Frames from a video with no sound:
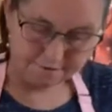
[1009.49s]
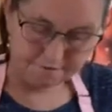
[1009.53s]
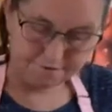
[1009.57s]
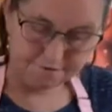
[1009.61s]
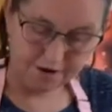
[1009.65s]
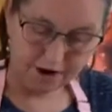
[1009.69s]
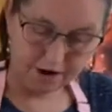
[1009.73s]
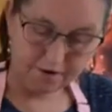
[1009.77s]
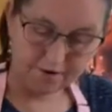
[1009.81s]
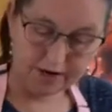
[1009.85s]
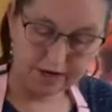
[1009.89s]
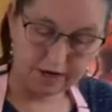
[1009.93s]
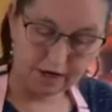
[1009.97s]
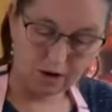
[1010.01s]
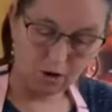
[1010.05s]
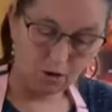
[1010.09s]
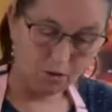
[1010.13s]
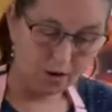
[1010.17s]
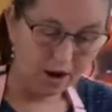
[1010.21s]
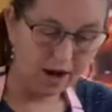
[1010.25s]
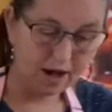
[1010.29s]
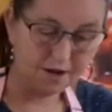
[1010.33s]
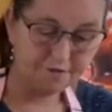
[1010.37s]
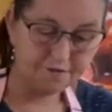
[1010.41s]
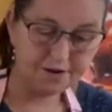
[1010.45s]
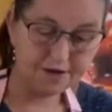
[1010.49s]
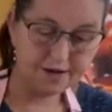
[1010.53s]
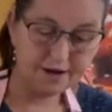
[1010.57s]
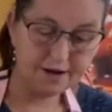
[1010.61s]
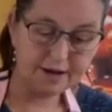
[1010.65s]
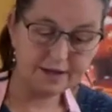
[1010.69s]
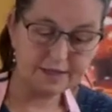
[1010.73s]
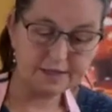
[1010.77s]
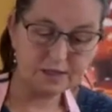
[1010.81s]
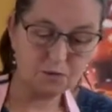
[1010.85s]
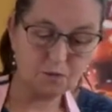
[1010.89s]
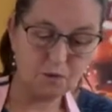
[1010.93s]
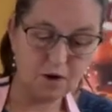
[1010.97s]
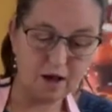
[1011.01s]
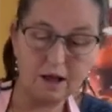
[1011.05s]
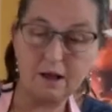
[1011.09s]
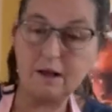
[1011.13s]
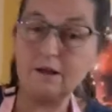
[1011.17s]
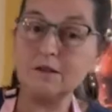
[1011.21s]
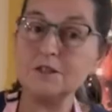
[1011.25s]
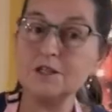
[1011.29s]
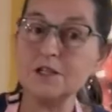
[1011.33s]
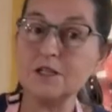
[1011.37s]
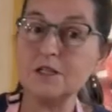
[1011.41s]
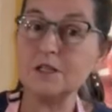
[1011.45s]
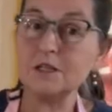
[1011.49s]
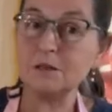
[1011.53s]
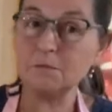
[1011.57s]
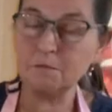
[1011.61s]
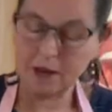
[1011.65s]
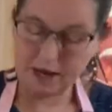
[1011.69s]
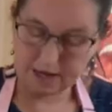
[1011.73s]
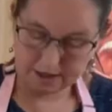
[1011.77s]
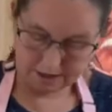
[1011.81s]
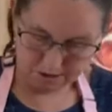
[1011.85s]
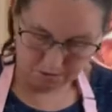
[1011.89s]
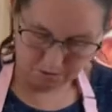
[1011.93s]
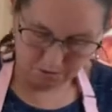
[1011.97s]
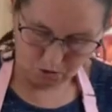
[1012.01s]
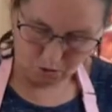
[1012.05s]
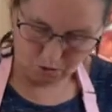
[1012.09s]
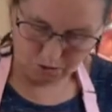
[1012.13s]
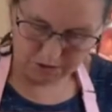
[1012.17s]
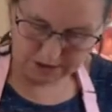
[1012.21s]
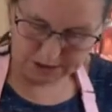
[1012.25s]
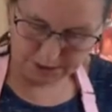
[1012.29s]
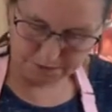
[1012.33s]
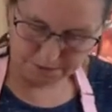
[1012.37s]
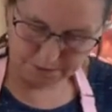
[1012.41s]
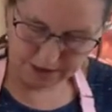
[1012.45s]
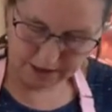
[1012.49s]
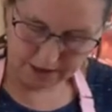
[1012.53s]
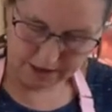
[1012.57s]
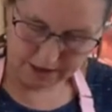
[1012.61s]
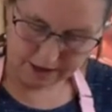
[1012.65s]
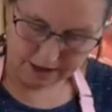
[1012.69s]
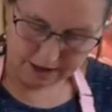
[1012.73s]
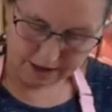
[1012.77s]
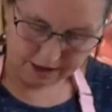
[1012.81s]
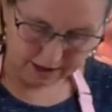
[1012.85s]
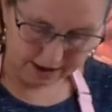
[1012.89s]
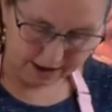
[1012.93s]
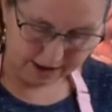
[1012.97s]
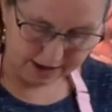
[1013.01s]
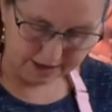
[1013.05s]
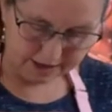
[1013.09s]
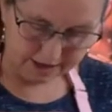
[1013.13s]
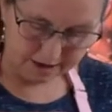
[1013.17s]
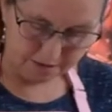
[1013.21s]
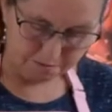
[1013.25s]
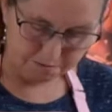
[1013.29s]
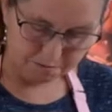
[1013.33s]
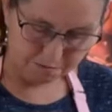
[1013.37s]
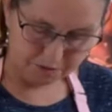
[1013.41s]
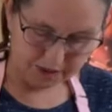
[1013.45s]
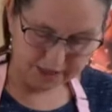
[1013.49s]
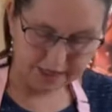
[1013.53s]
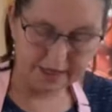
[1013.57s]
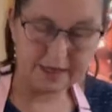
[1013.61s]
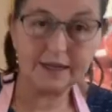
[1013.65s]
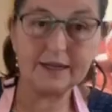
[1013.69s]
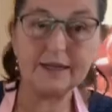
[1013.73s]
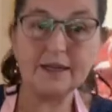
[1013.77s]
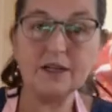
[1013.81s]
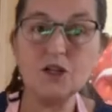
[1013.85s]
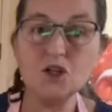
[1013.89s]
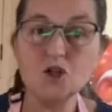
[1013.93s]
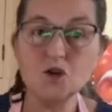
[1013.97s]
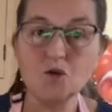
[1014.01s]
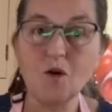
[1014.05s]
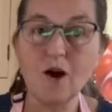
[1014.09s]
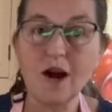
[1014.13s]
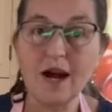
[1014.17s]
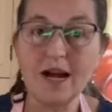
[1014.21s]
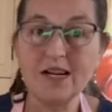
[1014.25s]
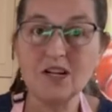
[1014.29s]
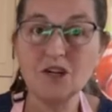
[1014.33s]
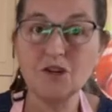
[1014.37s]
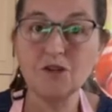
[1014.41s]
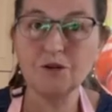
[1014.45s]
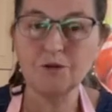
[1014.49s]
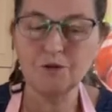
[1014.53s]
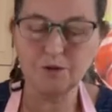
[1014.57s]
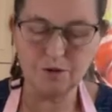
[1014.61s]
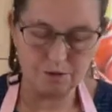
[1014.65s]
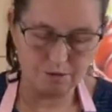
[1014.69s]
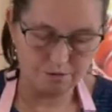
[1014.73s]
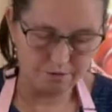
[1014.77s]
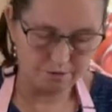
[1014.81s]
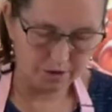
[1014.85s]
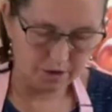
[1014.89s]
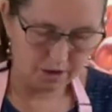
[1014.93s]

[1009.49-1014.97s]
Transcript: very low oven as well, just to make them crispy and completely dried through.